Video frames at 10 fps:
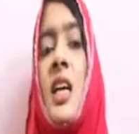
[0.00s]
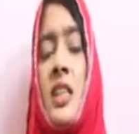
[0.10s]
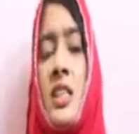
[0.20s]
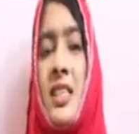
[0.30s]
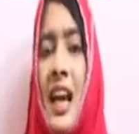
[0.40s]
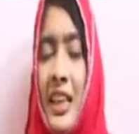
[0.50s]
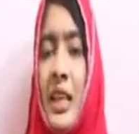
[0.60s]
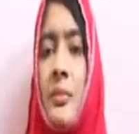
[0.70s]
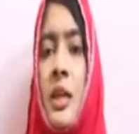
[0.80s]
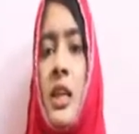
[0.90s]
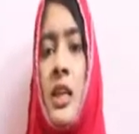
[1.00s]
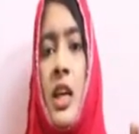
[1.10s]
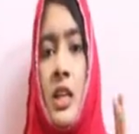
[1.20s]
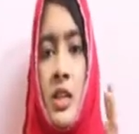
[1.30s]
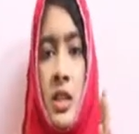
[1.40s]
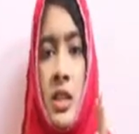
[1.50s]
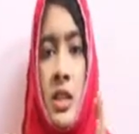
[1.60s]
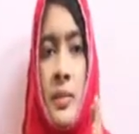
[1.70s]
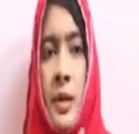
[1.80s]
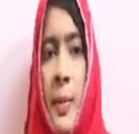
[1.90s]
it is nothing but
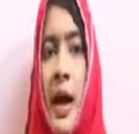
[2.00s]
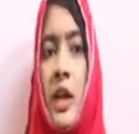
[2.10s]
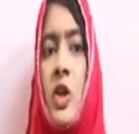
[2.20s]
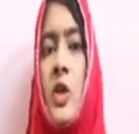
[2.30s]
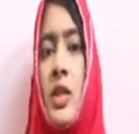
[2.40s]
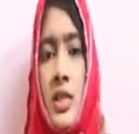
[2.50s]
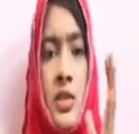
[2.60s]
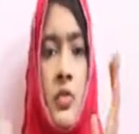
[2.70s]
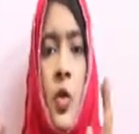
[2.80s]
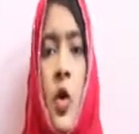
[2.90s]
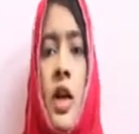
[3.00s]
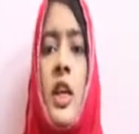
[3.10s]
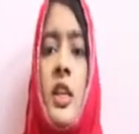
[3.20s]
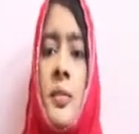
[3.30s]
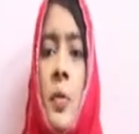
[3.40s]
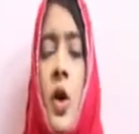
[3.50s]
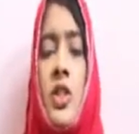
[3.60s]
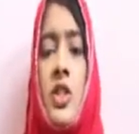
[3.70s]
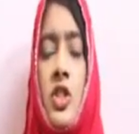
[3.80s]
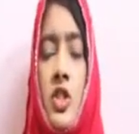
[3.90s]
the macule is a focal
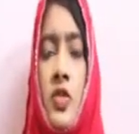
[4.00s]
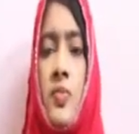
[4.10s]
deposition of